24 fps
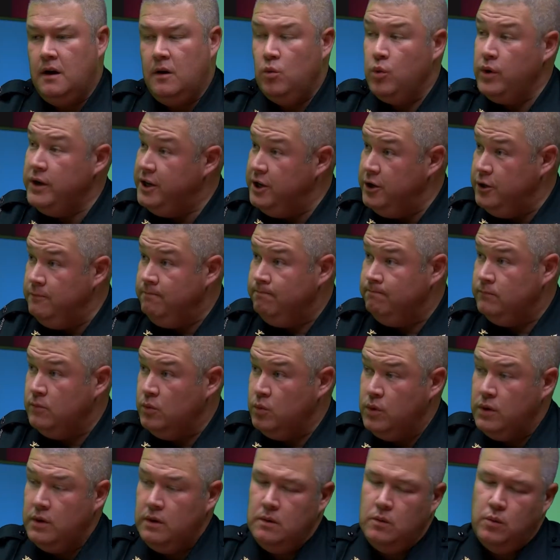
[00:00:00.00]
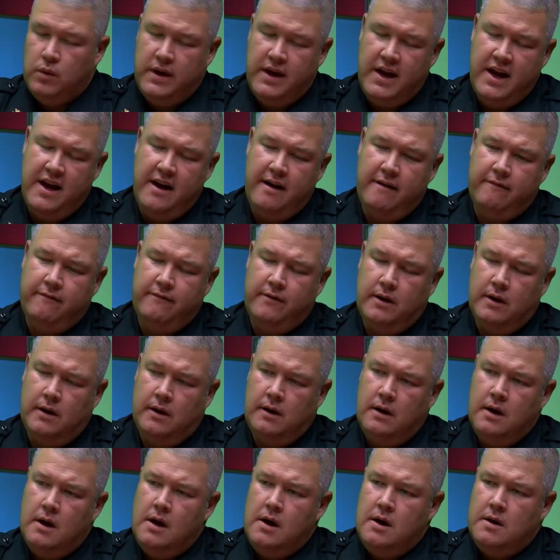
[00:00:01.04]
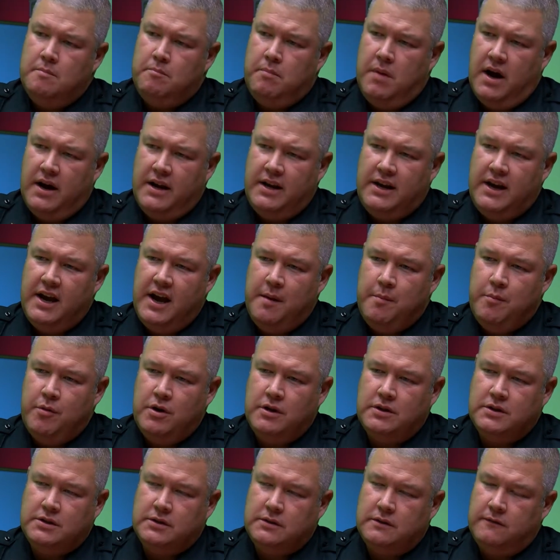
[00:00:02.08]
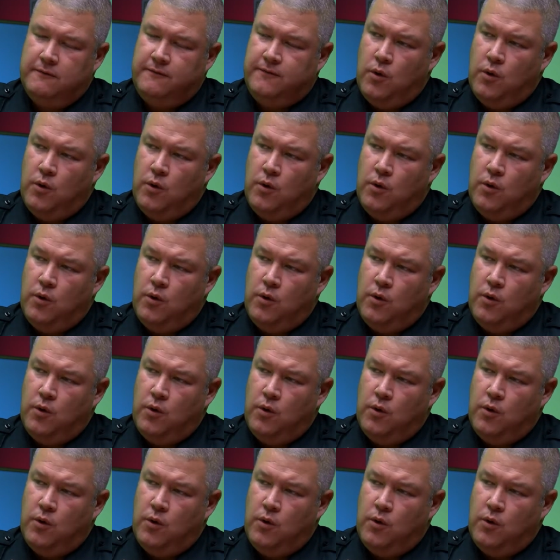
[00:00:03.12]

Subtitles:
We do. We have body cameras